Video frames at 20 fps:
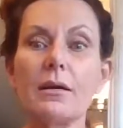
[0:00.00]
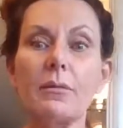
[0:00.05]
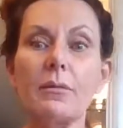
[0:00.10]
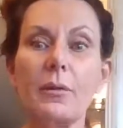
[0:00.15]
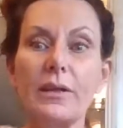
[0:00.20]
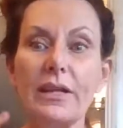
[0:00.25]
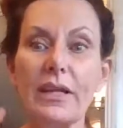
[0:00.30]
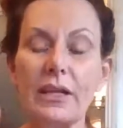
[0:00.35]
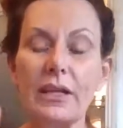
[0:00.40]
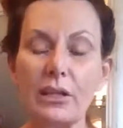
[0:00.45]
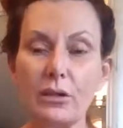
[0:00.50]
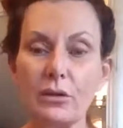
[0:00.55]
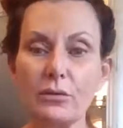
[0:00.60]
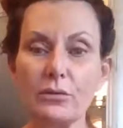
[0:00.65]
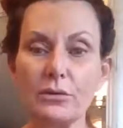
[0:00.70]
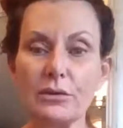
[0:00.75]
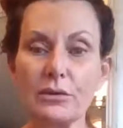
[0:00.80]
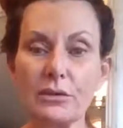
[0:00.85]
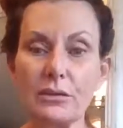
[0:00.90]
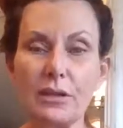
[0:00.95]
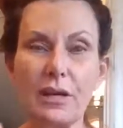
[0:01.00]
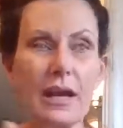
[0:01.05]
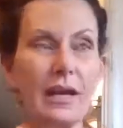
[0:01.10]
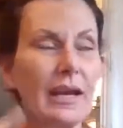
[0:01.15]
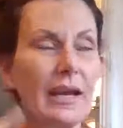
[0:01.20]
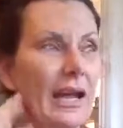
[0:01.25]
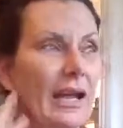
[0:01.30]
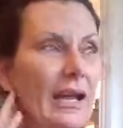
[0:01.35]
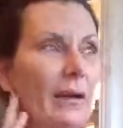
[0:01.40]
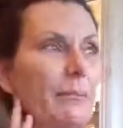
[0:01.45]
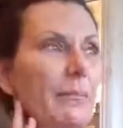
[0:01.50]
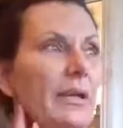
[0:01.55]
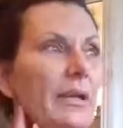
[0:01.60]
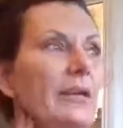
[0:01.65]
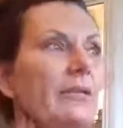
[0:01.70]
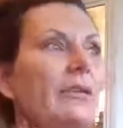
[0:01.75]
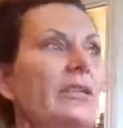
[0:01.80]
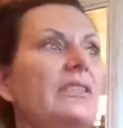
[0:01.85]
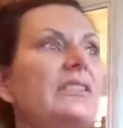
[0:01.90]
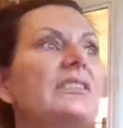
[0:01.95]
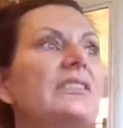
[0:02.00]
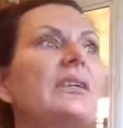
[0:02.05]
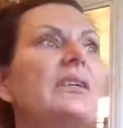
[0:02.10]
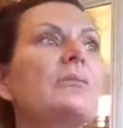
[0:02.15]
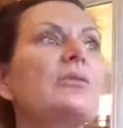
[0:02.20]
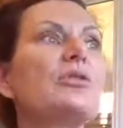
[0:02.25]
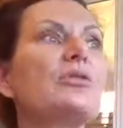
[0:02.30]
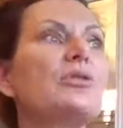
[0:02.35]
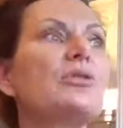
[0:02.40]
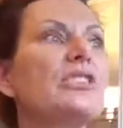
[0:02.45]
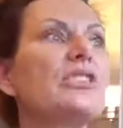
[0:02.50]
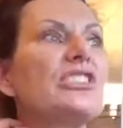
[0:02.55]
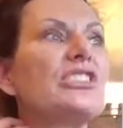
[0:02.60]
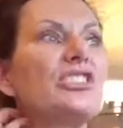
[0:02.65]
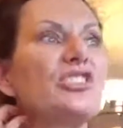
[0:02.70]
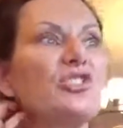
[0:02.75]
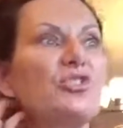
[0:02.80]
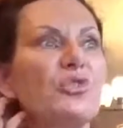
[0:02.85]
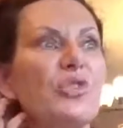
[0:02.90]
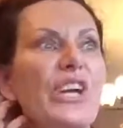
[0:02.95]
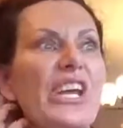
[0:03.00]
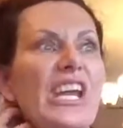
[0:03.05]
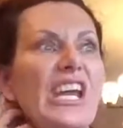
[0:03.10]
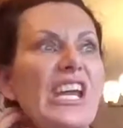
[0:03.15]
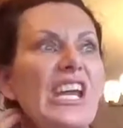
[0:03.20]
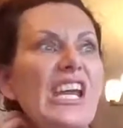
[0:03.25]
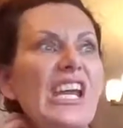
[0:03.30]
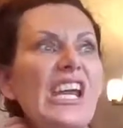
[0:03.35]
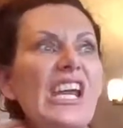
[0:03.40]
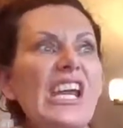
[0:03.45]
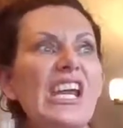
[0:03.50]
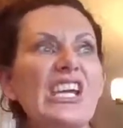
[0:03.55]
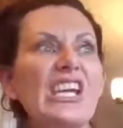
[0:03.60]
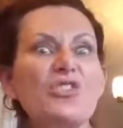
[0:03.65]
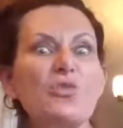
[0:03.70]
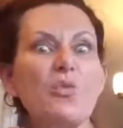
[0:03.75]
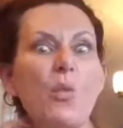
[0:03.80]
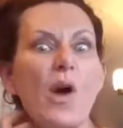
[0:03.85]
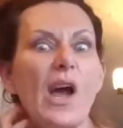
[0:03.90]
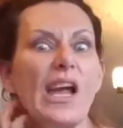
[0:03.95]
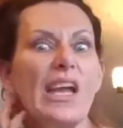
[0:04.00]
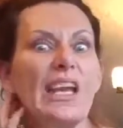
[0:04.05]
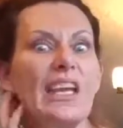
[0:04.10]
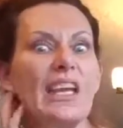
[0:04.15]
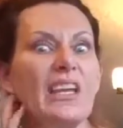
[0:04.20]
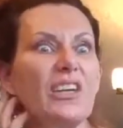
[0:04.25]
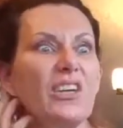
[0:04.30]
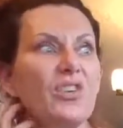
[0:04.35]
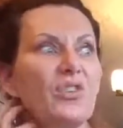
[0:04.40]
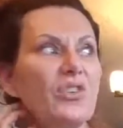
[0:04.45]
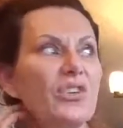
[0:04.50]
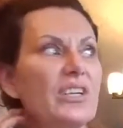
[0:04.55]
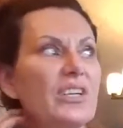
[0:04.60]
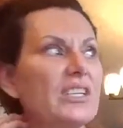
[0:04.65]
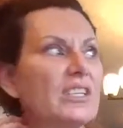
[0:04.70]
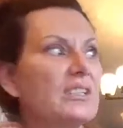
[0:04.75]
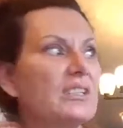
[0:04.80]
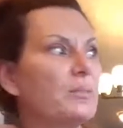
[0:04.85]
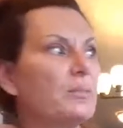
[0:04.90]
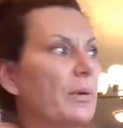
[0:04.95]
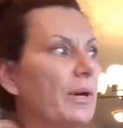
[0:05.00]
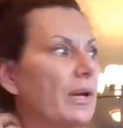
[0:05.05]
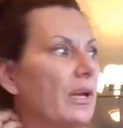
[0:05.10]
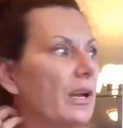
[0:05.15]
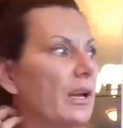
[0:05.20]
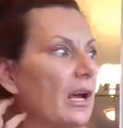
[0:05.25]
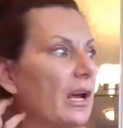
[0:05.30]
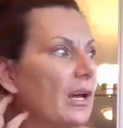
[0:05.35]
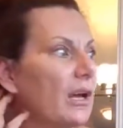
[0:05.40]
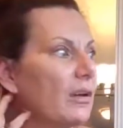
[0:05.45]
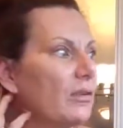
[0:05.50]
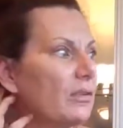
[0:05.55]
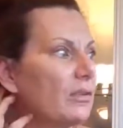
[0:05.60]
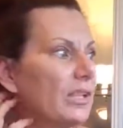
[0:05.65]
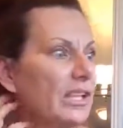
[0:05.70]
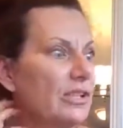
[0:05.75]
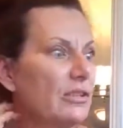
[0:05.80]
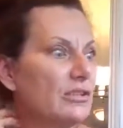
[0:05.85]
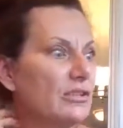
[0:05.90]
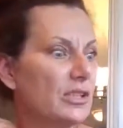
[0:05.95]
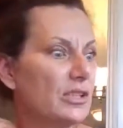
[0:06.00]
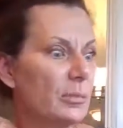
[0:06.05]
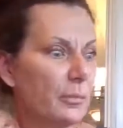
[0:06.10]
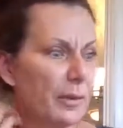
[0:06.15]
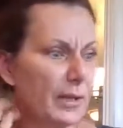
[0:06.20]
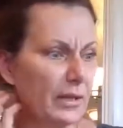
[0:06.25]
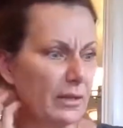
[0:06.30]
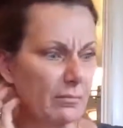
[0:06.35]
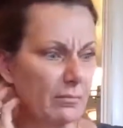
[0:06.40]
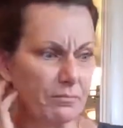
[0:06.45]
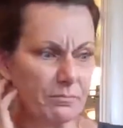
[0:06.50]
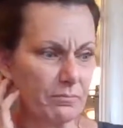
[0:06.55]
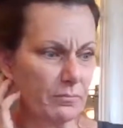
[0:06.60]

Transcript: when they use, I am hearing some sort of strange whining noise, but when they use their big,